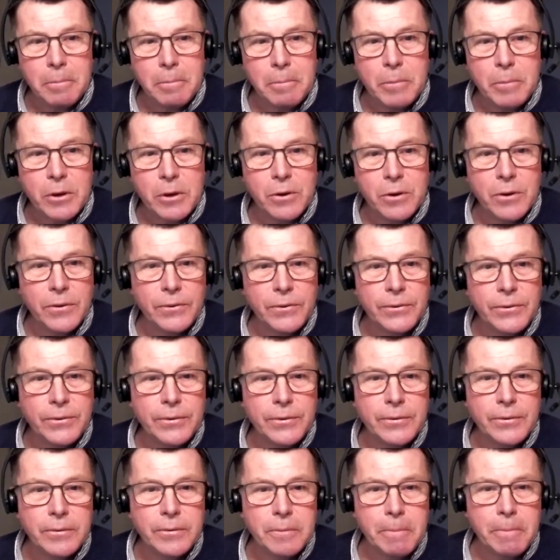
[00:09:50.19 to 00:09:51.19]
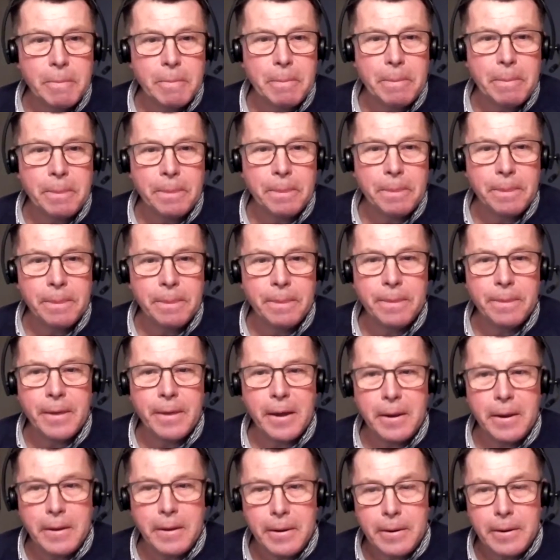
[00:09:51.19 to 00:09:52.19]
Because
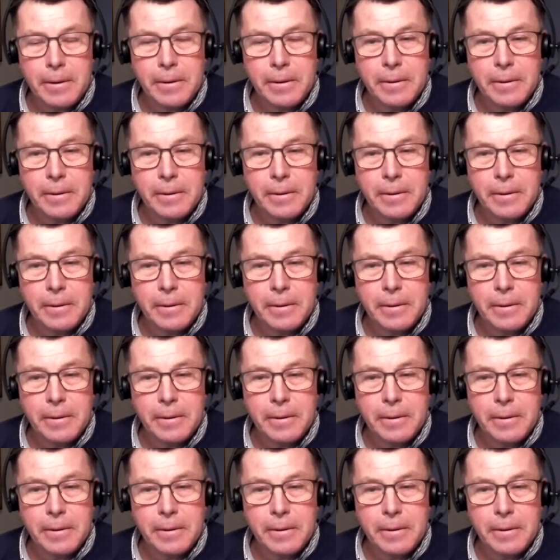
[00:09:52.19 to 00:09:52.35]
then